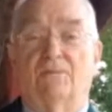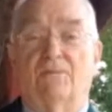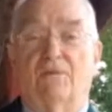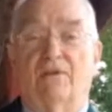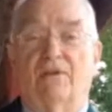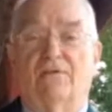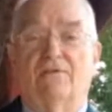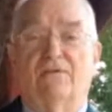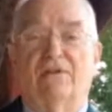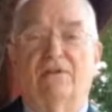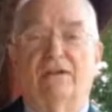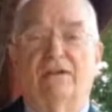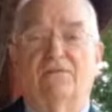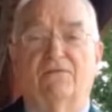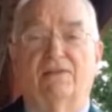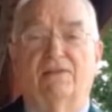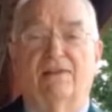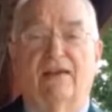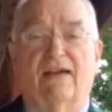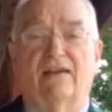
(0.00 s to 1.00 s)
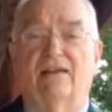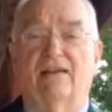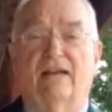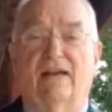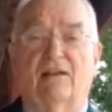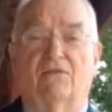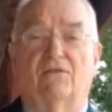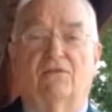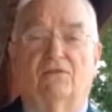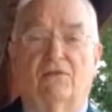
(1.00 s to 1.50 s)
If you give it any kind
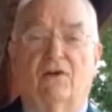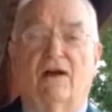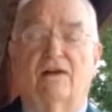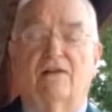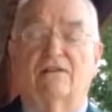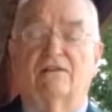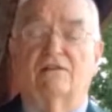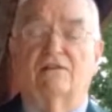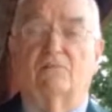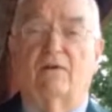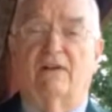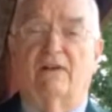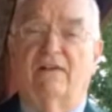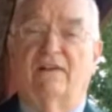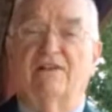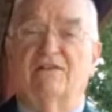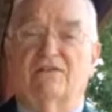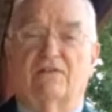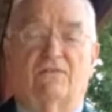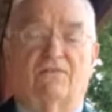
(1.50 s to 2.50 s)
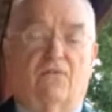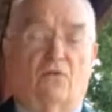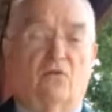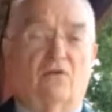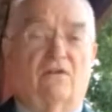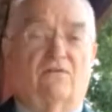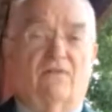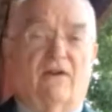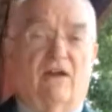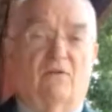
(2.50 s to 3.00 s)
of a thought, it's at least a
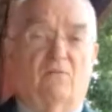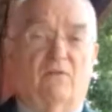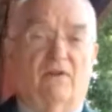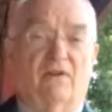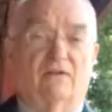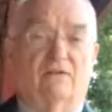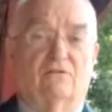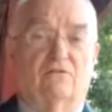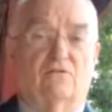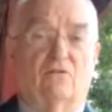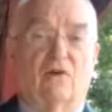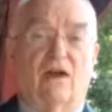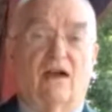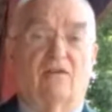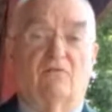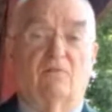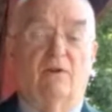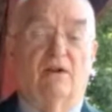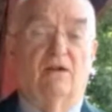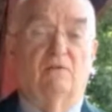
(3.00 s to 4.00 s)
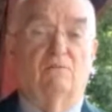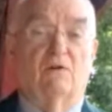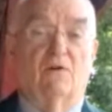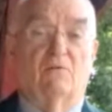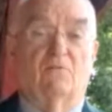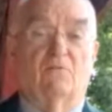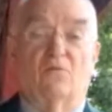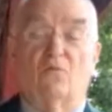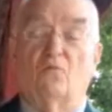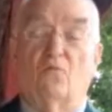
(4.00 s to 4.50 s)
45-minute drive minimum
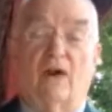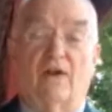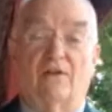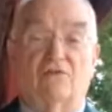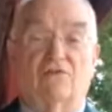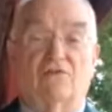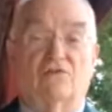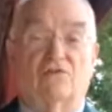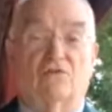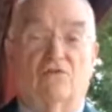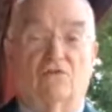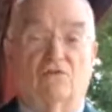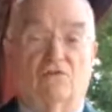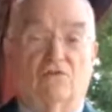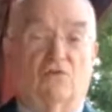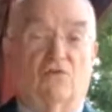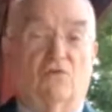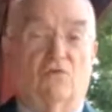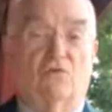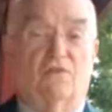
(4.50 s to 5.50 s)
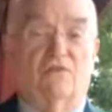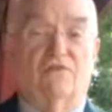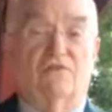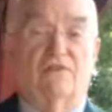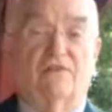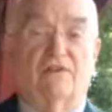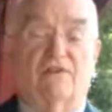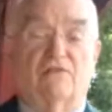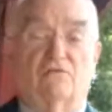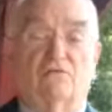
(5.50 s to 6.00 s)
from Rochester to this
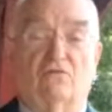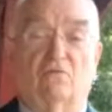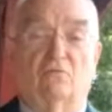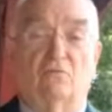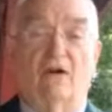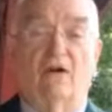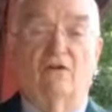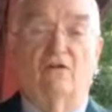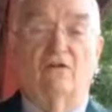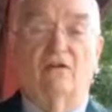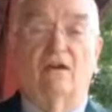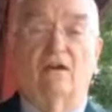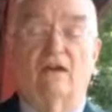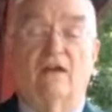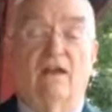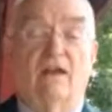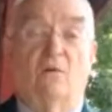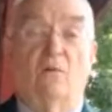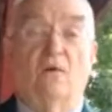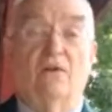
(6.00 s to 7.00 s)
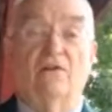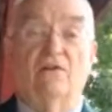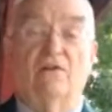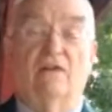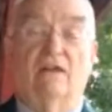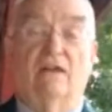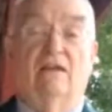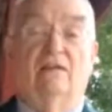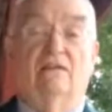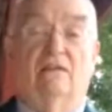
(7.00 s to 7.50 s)
industrial park. And when you
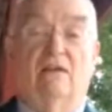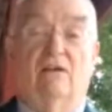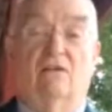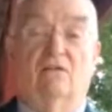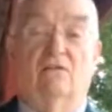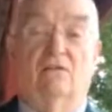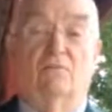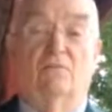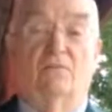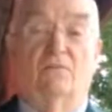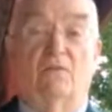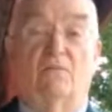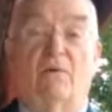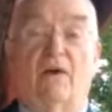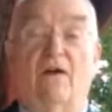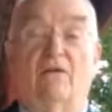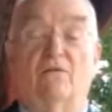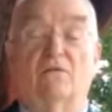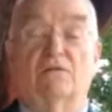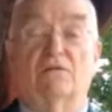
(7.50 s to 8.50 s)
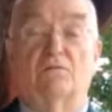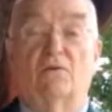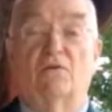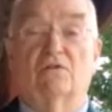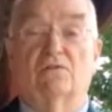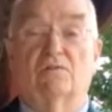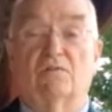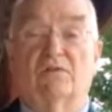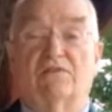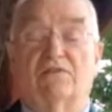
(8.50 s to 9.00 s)
get there, the park was supposed to
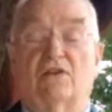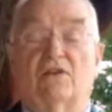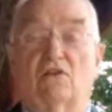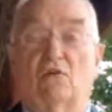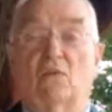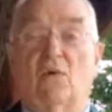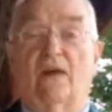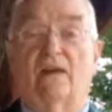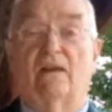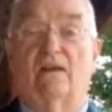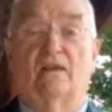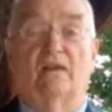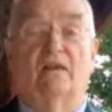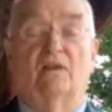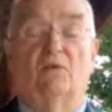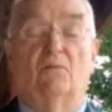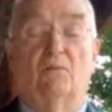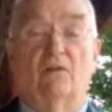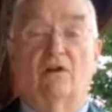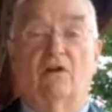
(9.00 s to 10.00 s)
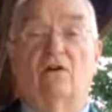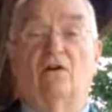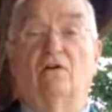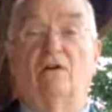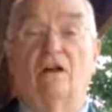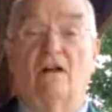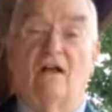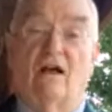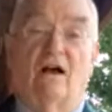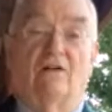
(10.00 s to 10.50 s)
be situated in the middle
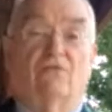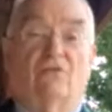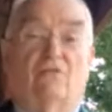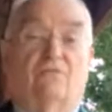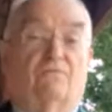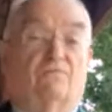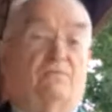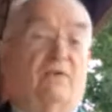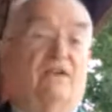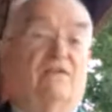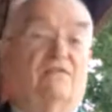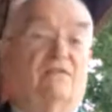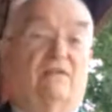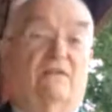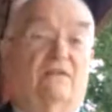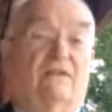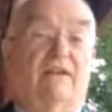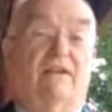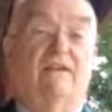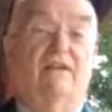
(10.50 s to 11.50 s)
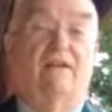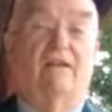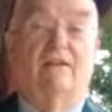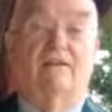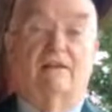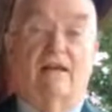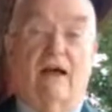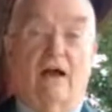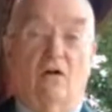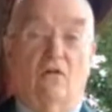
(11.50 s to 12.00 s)
of a basically
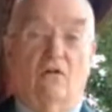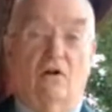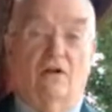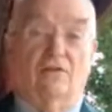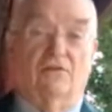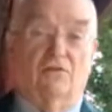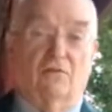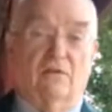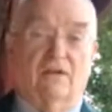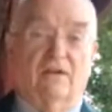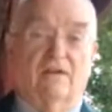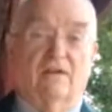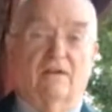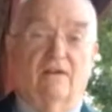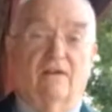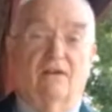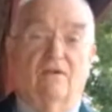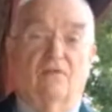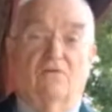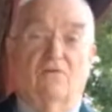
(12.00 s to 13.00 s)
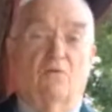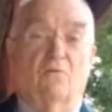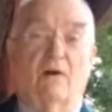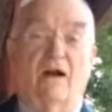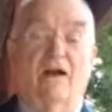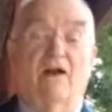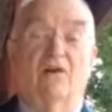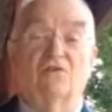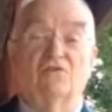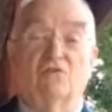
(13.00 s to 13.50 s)
cow country. For
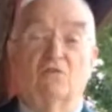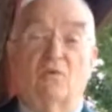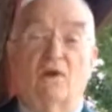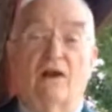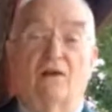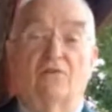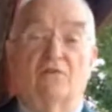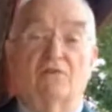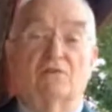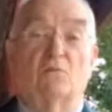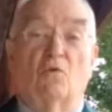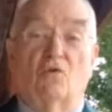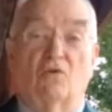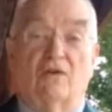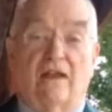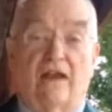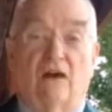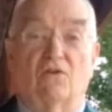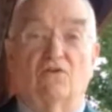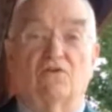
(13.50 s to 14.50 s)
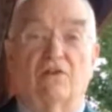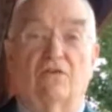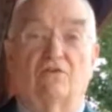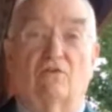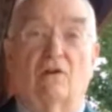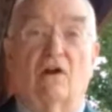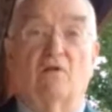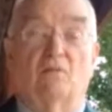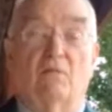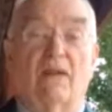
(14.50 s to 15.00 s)
miles around, there's more cows than there
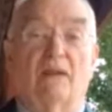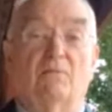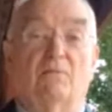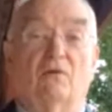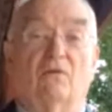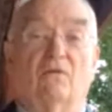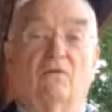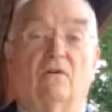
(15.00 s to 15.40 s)
are people.